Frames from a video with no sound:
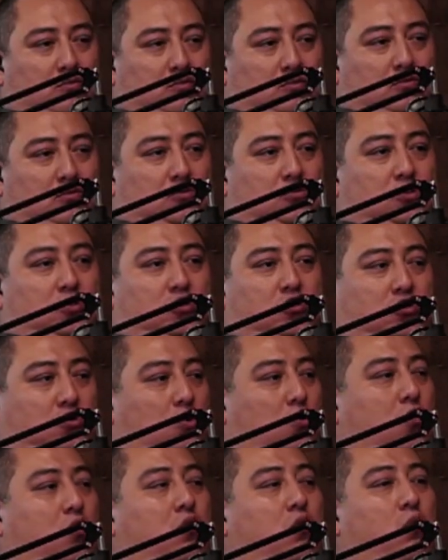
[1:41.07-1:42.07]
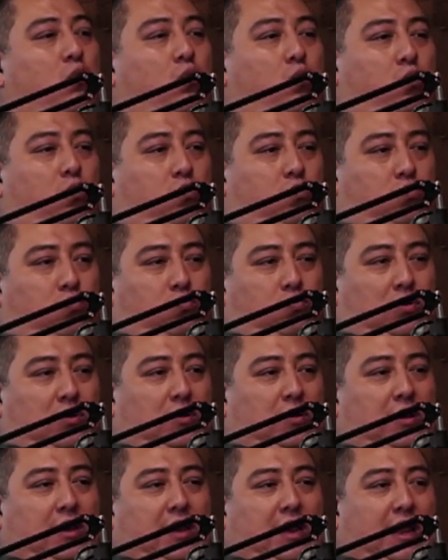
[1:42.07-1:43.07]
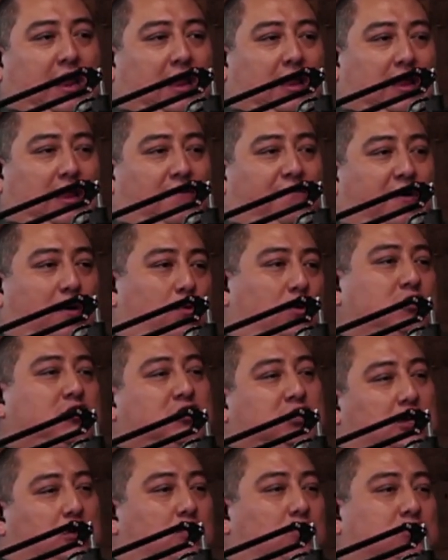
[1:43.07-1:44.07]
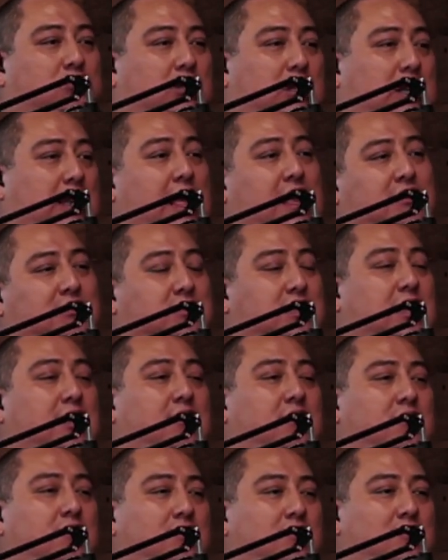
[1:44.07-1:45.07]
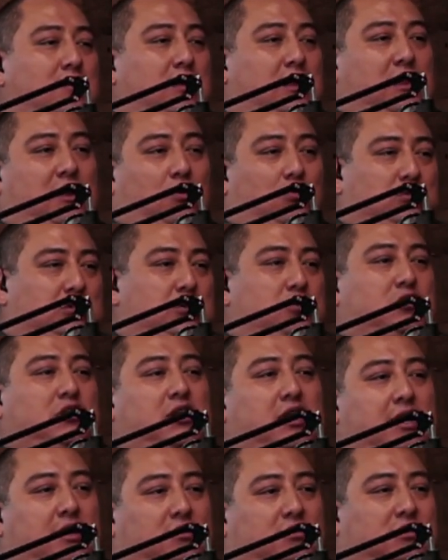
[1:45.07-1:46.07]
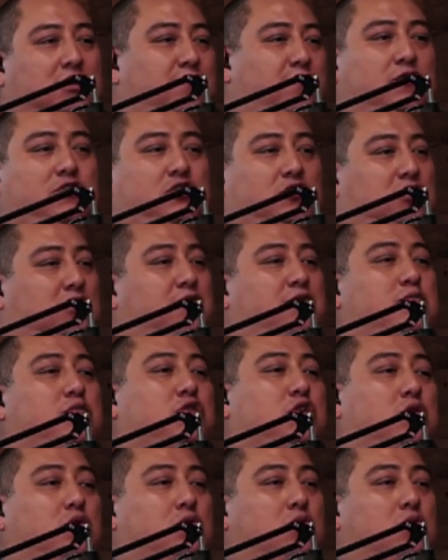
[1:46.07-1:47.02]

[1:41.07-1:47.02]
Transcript: Yeah. So, see, if I went to see you t- last night and I go see you tonight, it's different different. Material.